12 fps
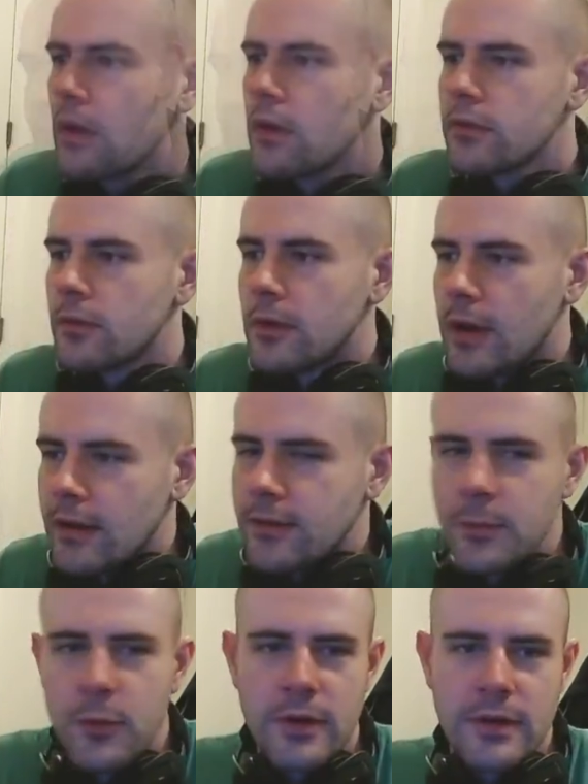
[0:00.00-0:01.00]
So when
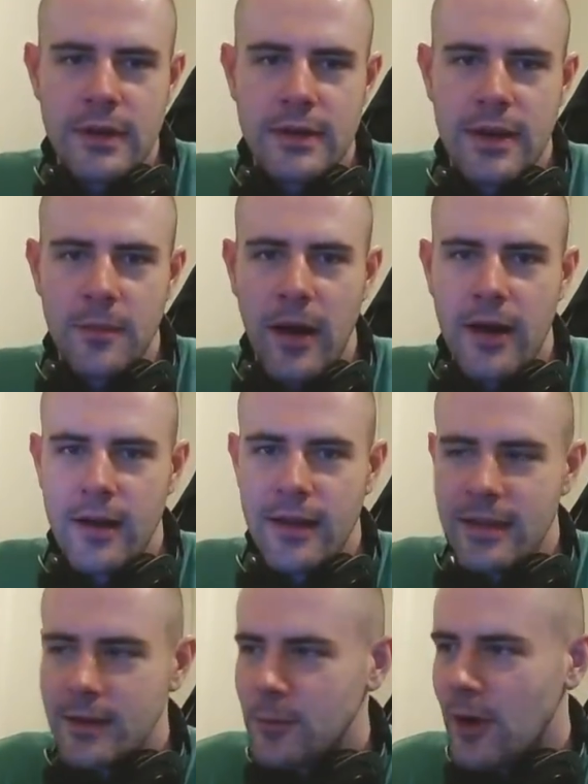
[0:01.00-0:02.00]
Iceborne did come out,
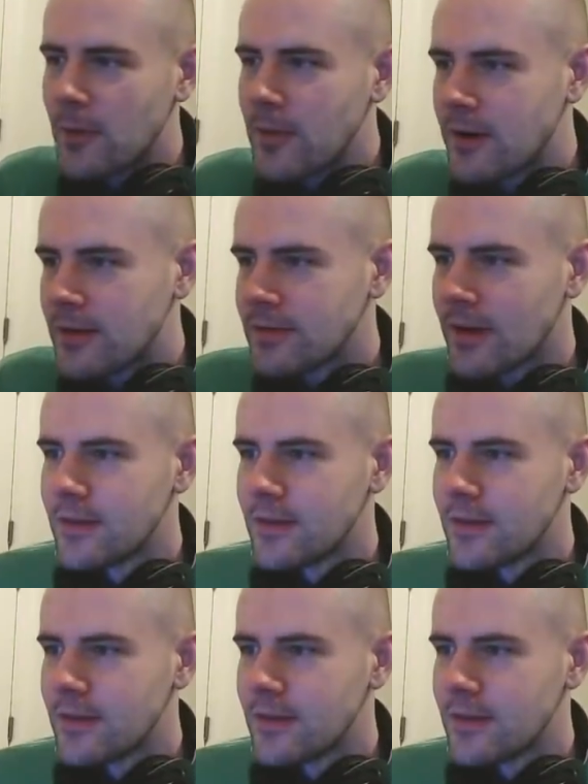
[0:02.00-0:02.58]
I think we all probably saw